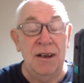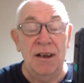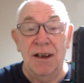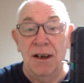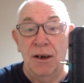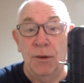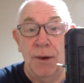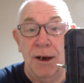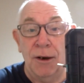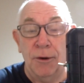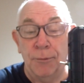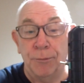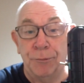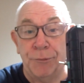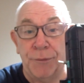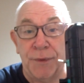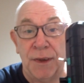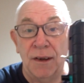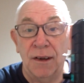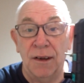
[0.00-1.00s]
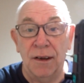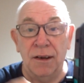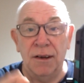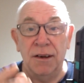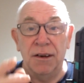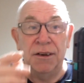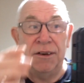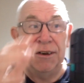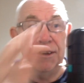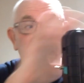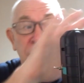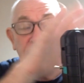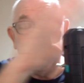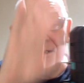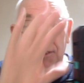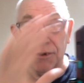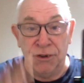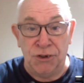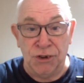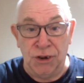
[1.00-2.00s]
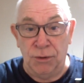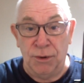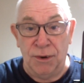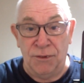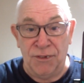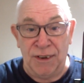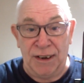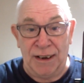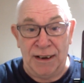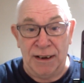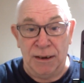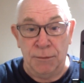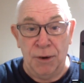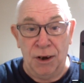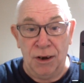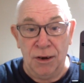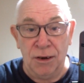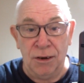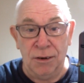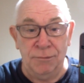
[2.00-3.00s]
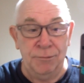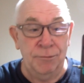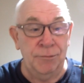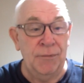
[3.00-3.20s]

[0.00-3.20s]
Well, you don't need the tuning thing anymore.